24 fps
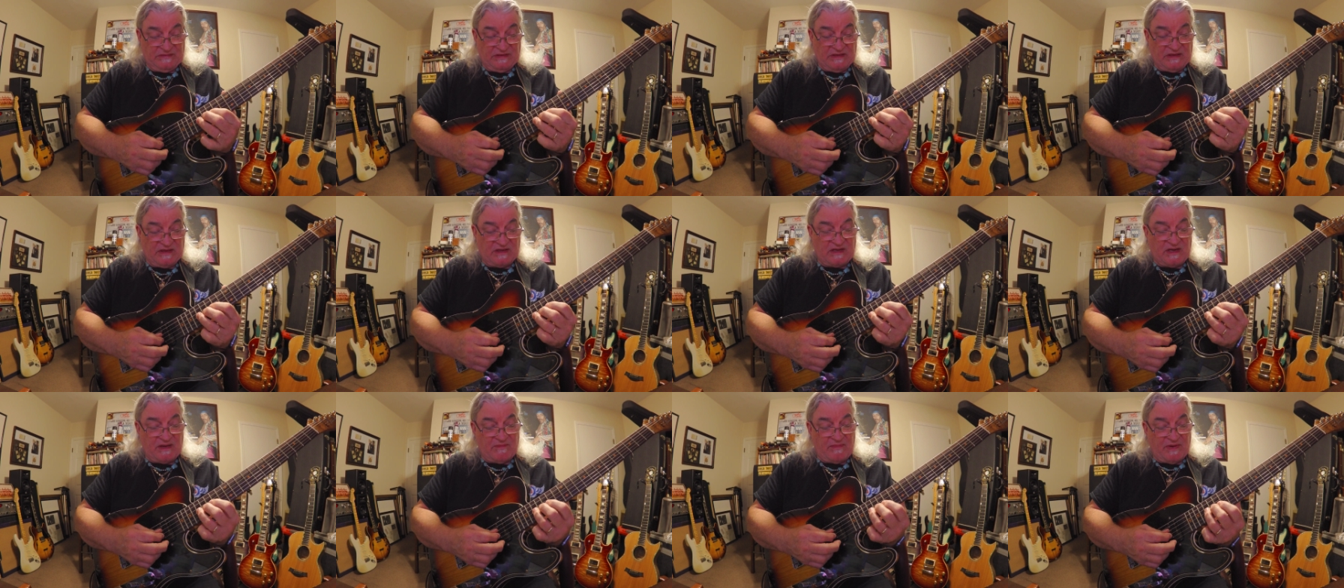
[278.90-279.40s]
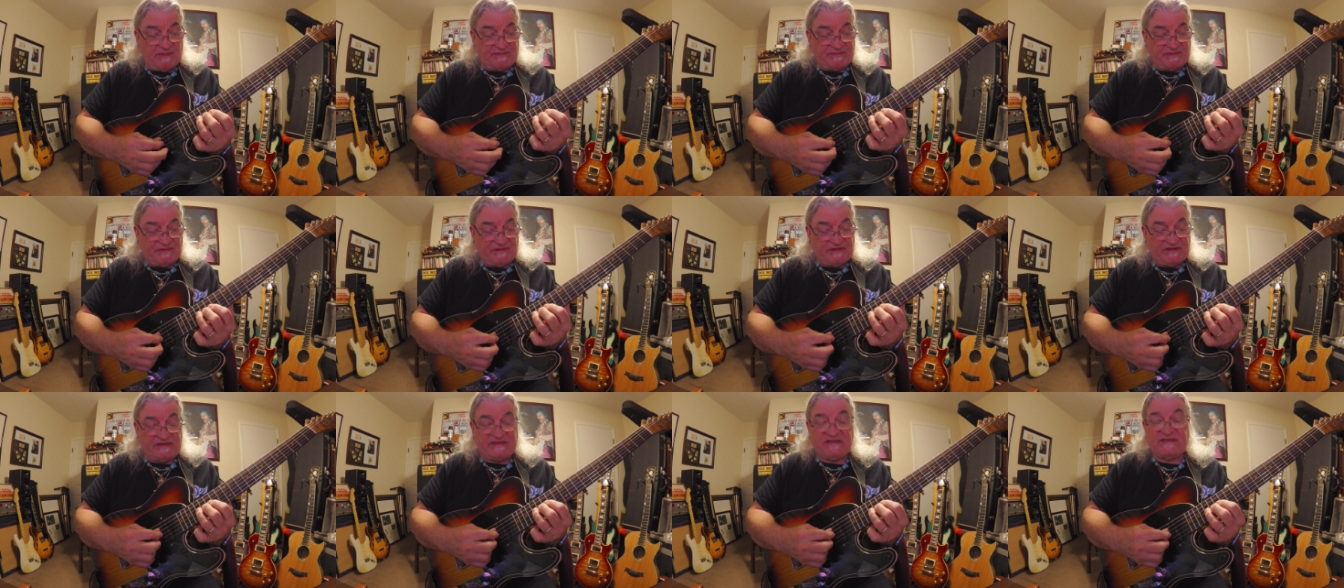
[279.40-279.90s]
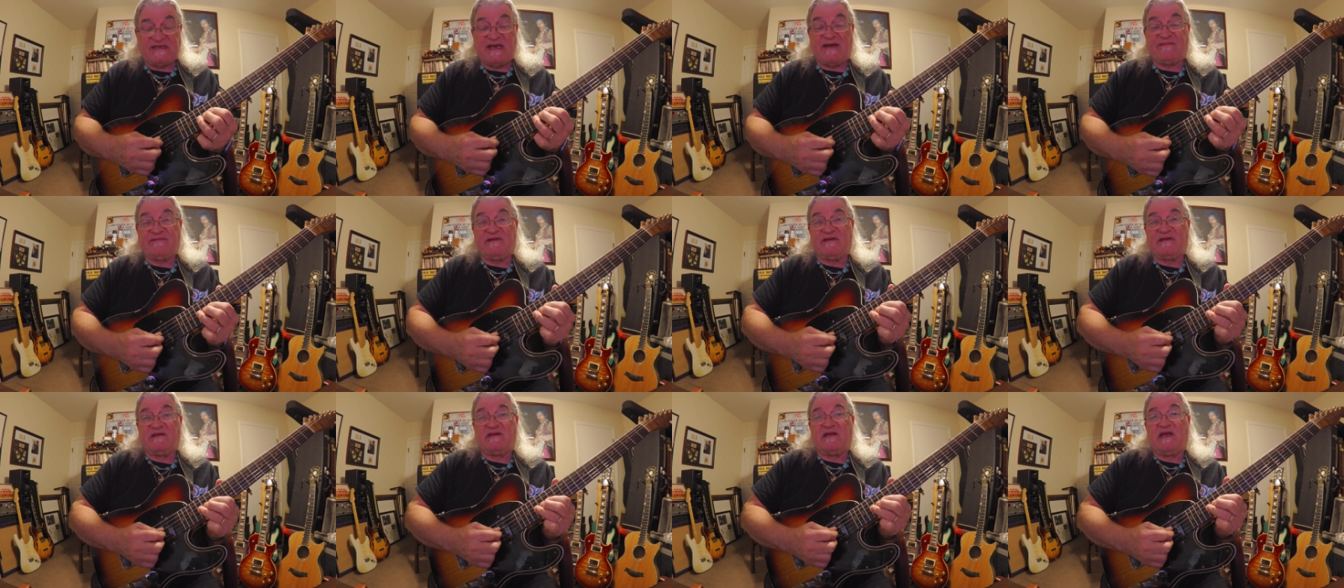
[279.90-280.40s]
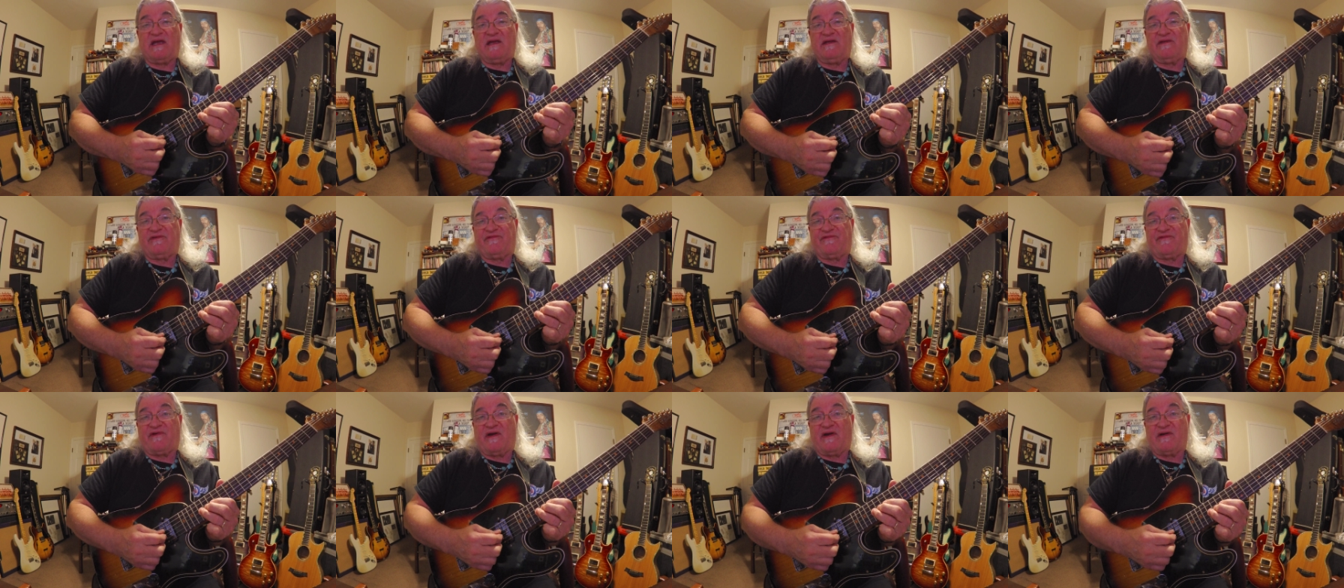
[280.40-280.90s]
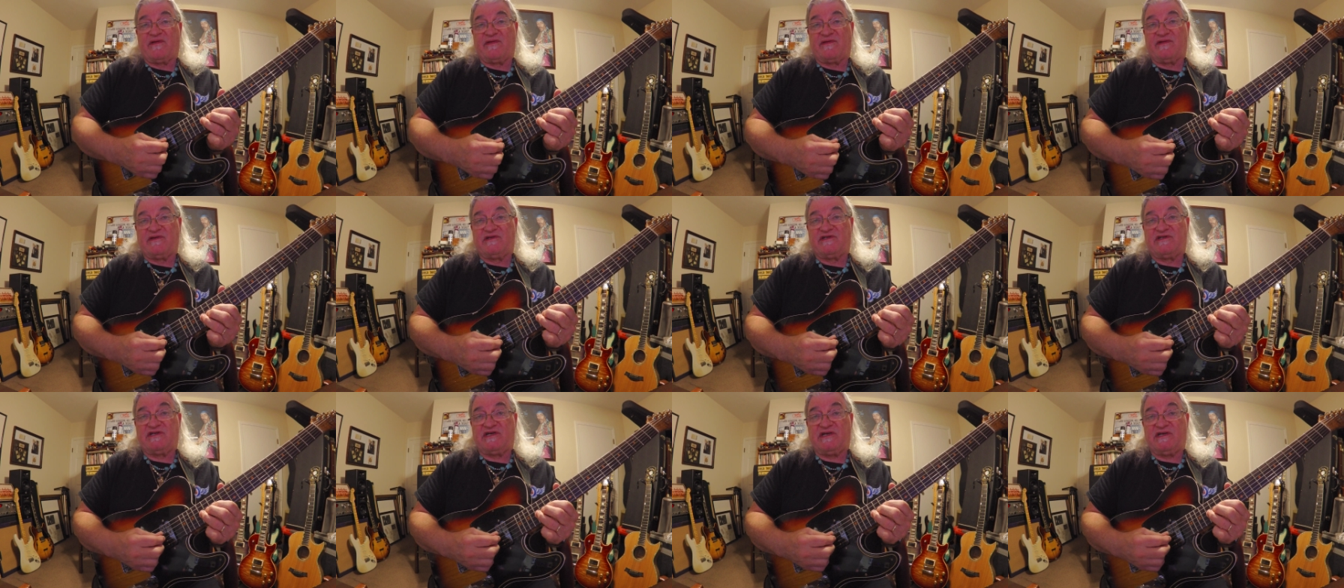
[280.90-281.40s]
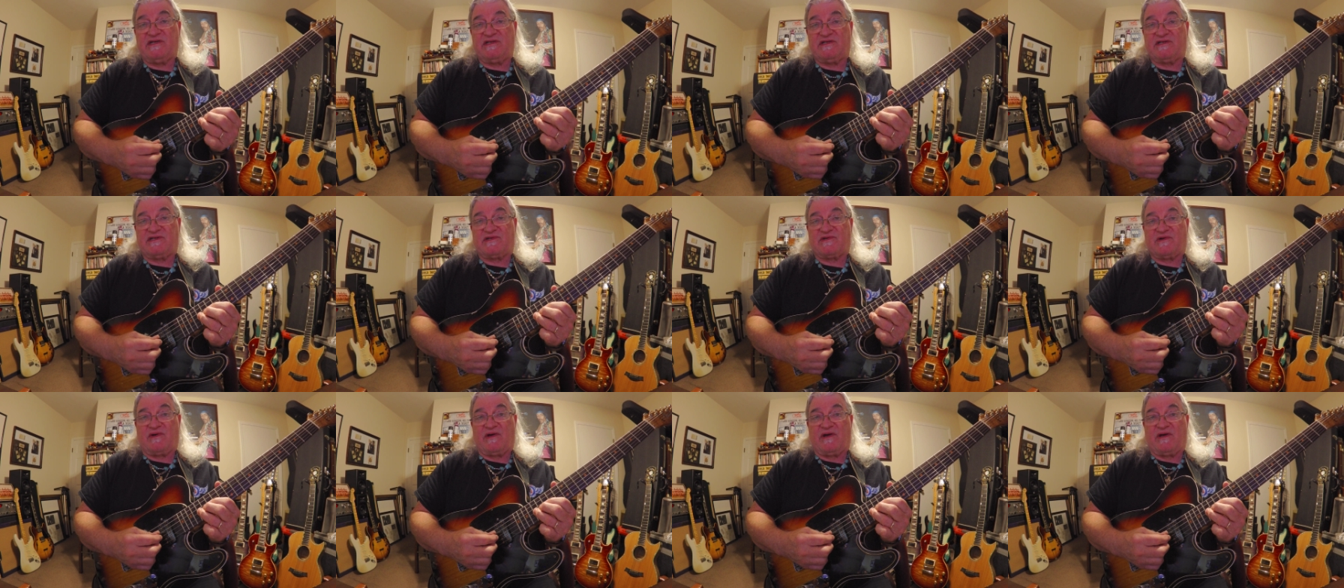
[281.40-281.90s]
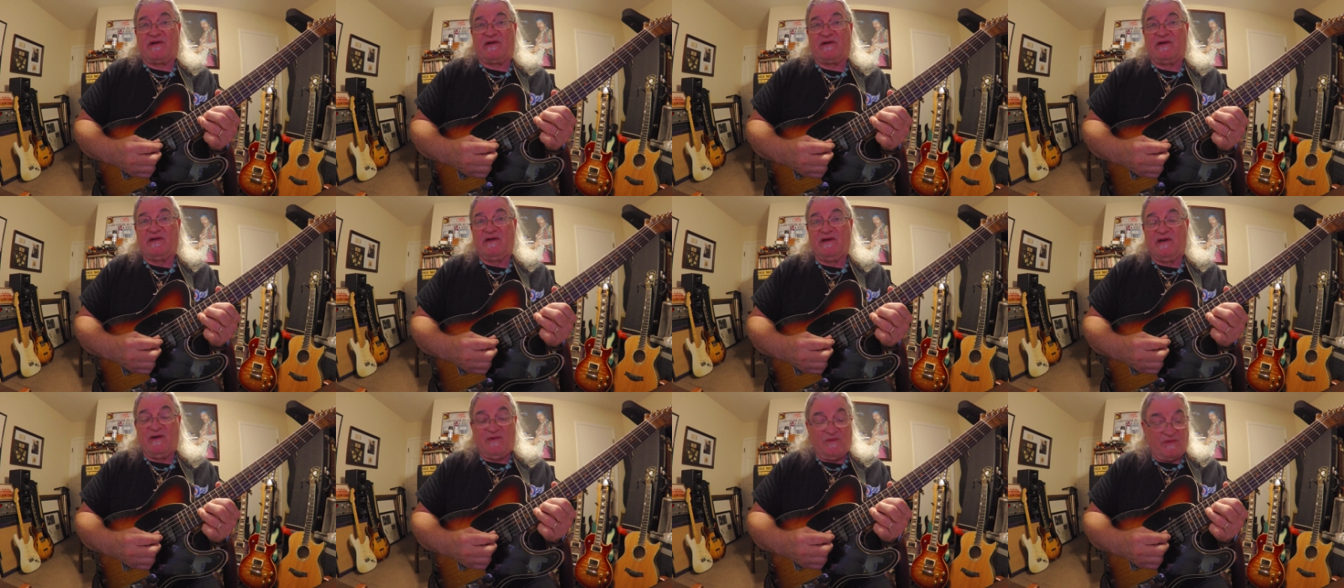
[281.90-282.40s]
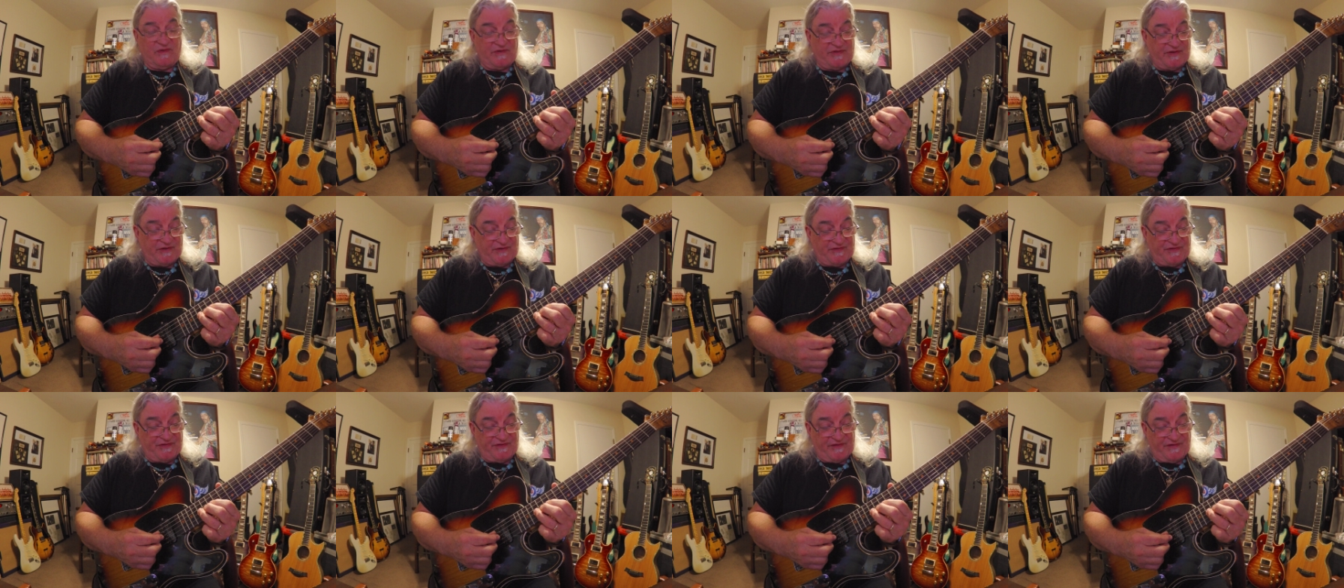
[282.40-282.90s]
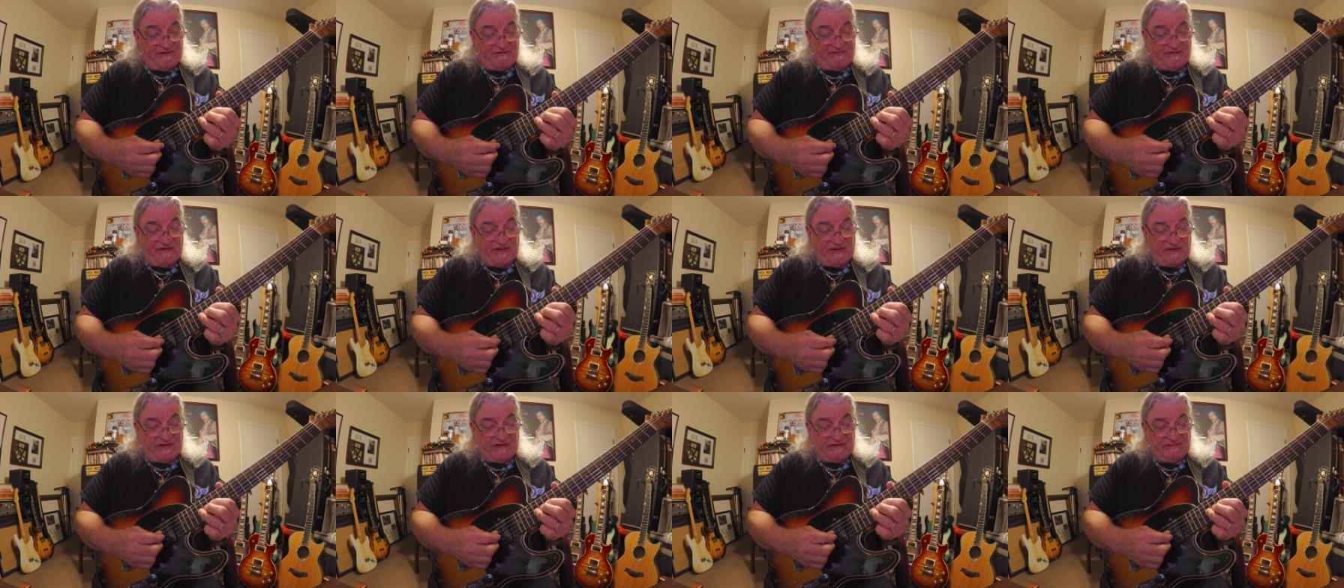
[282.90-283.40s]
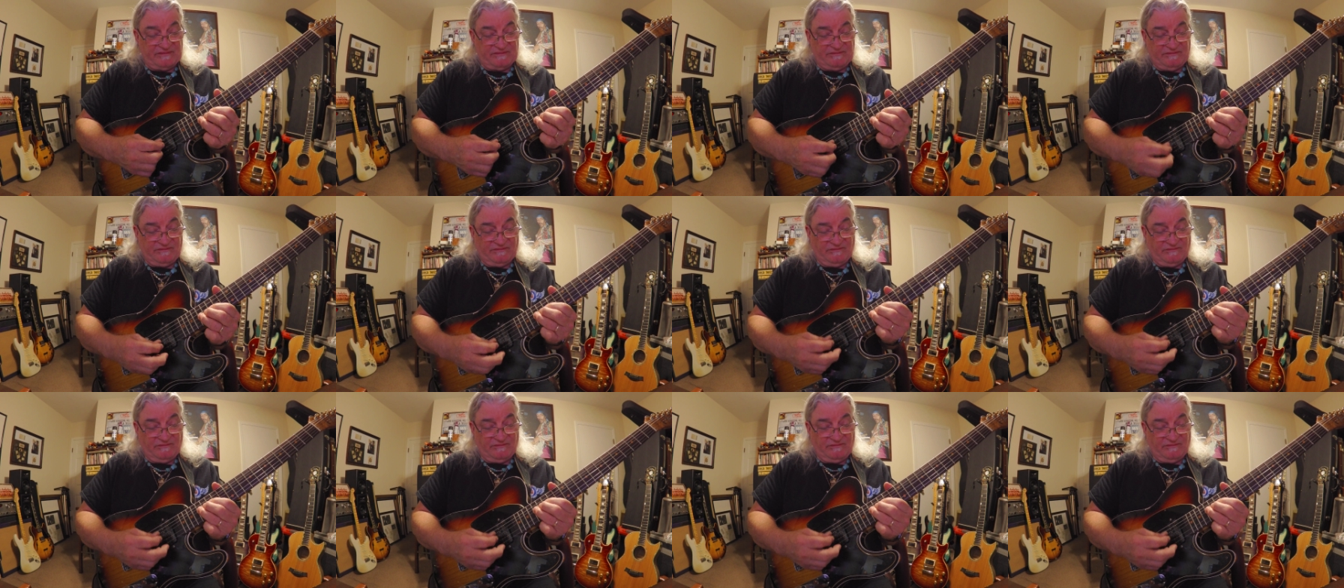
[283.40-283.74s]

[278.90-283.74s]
you come up to the 17th fret of the G string with your third finger.